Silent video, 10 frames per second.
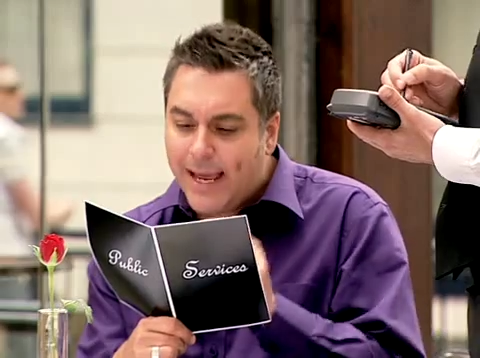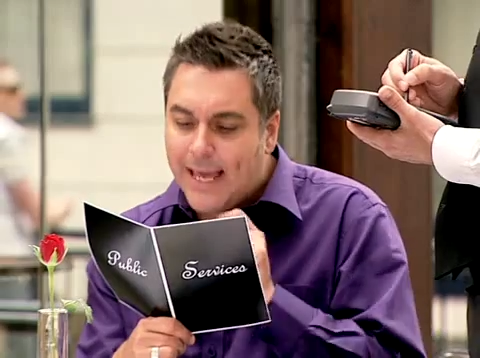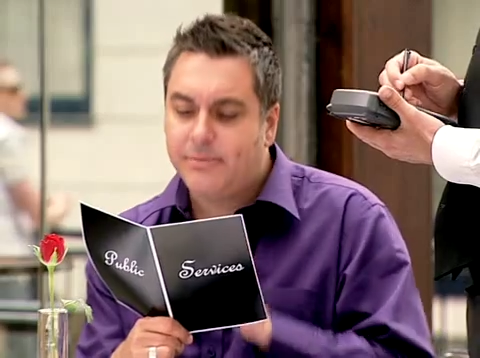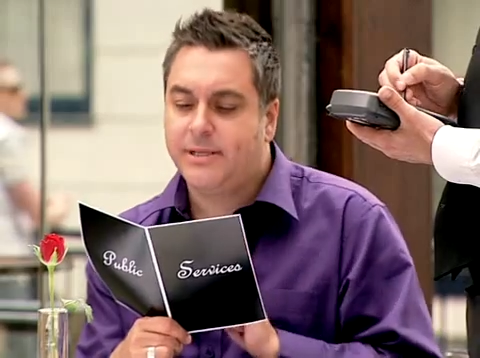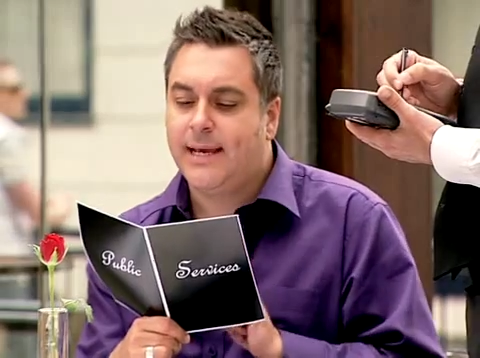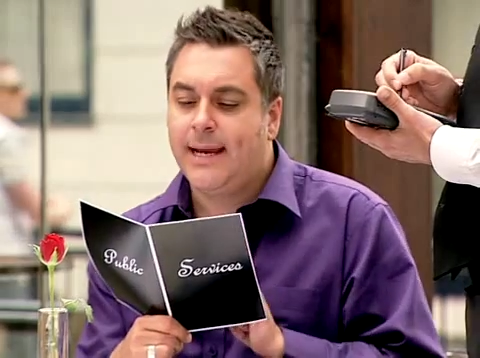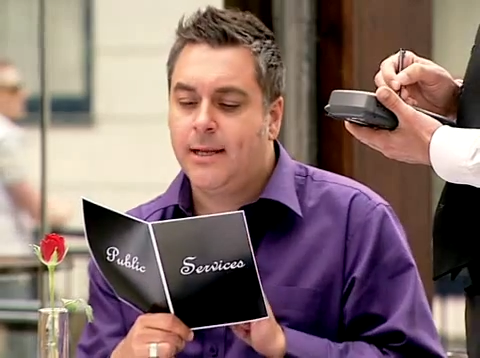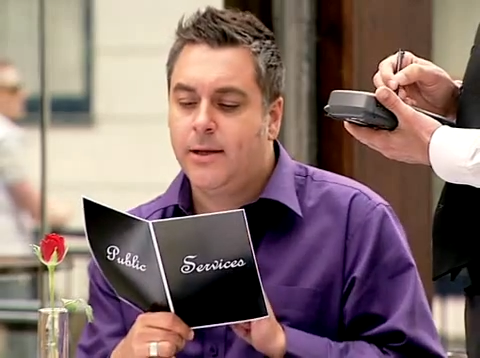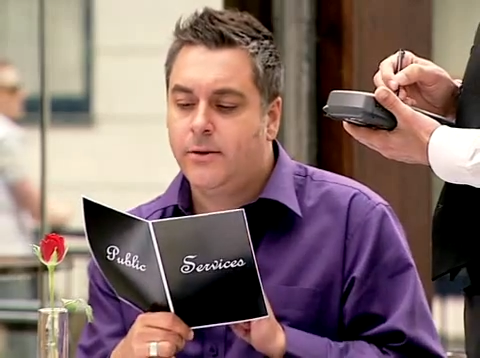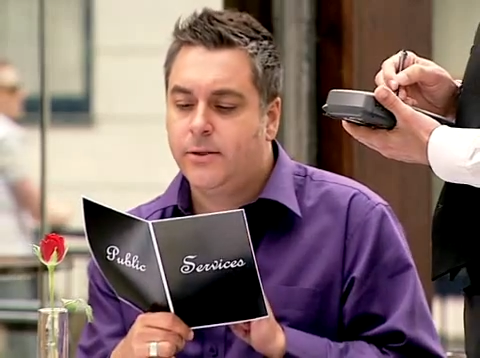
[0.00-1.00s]
bang up-to-date
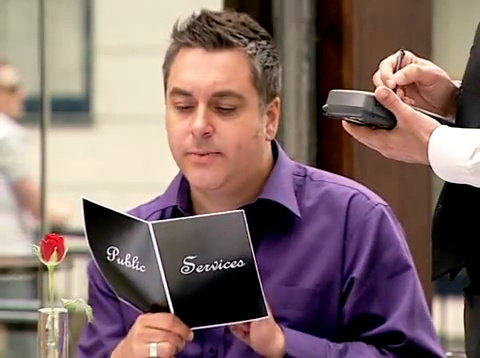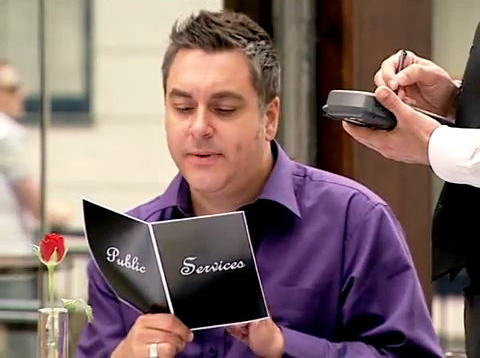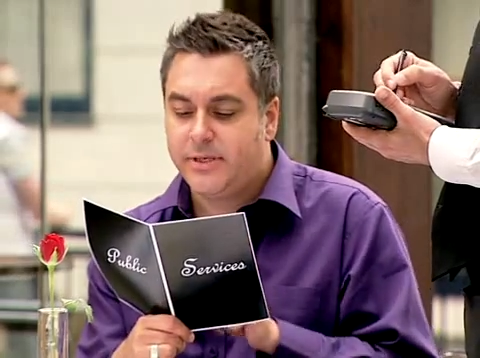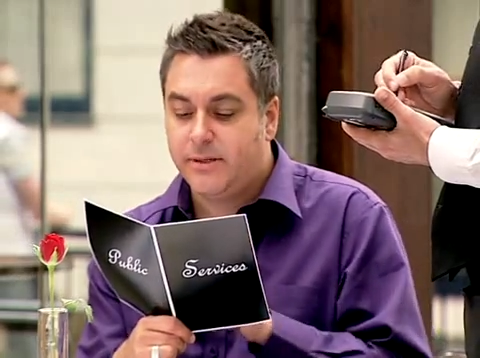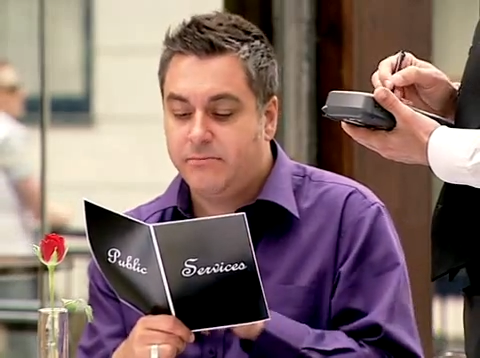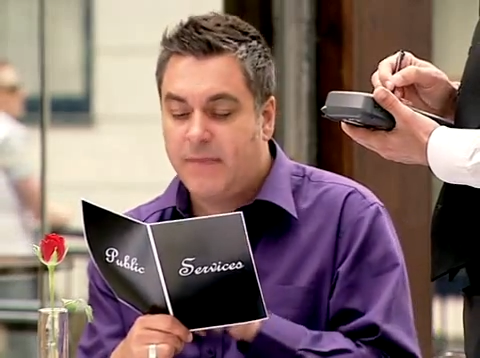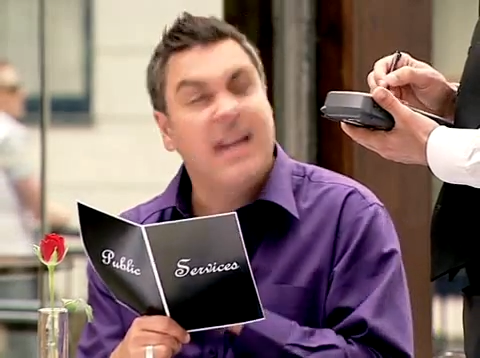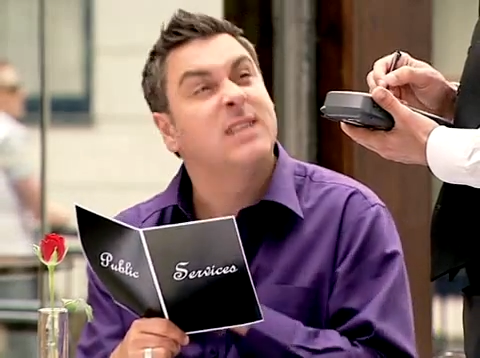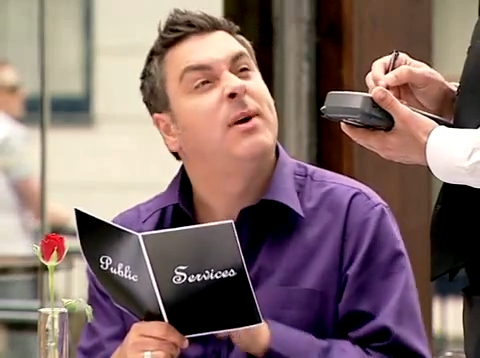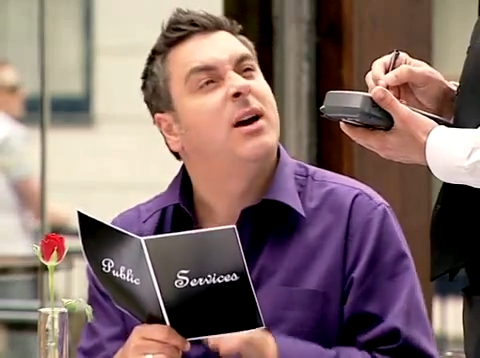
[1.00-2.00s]
news with some
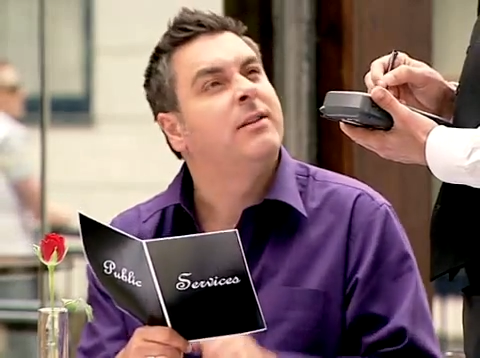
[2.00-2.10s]
expert